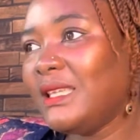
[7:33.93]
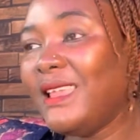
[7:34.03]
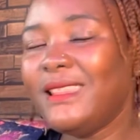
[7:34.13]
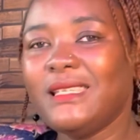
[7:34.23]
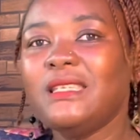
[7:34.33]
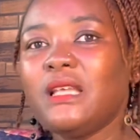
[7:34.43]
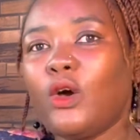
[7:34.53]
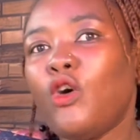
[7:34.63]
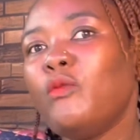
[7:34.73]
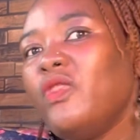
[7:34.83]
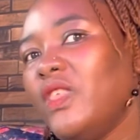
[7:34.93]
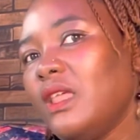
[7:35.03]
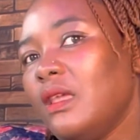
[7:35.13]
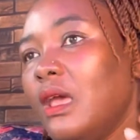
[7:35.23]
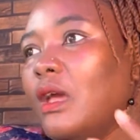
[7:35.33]
And this is a common
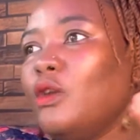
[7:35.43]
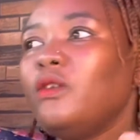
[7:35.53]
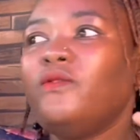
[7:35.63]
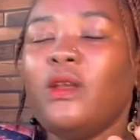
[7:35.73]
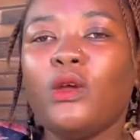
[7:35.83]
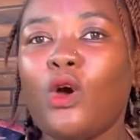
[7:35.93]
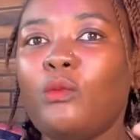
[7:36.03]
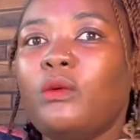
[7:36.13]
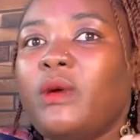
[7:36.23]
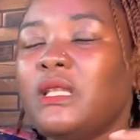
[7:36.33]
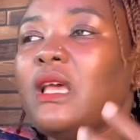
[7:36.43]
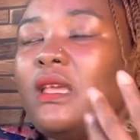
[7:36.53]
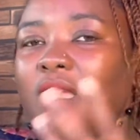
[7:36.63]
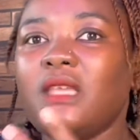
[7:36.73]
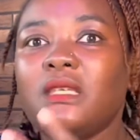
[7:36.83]
thing, not very common, but
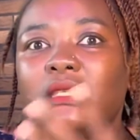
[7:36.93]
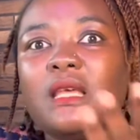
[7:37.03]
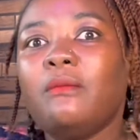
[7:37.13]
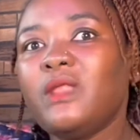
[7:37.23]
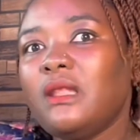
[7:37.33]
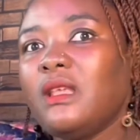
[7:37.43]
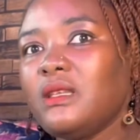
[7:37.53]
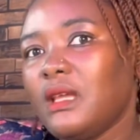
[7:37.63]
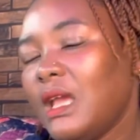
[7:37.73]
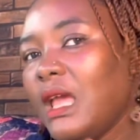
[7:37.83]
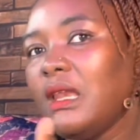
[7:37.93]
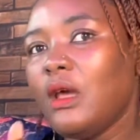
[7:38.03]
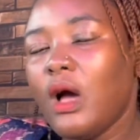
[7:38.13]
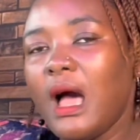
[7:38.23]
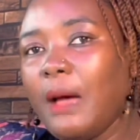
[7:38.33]
yes, it's something that can
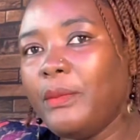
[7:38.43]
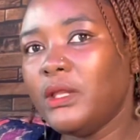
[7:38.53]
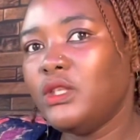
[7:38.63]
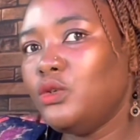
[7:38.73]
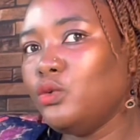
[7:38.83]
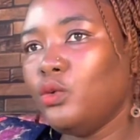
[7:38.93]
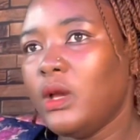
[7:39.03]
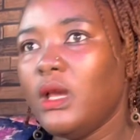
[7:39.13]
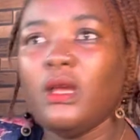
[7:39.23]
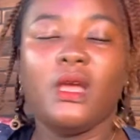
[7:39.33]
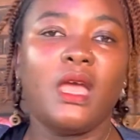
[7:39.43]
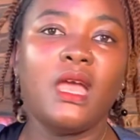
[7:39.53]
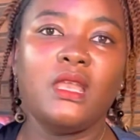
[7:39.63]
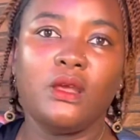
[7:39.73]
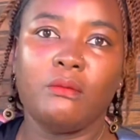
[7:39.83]
happen to
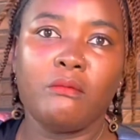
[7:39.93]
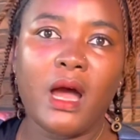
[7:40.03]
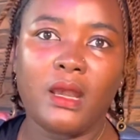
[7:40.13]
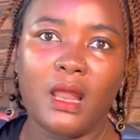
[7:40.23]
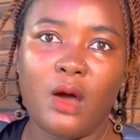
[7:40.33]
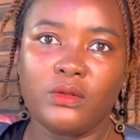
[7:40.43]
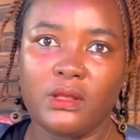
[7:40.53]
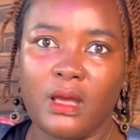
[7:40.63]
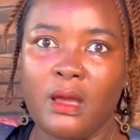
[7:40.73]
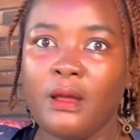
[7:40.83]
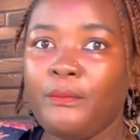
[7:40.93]
any man out there.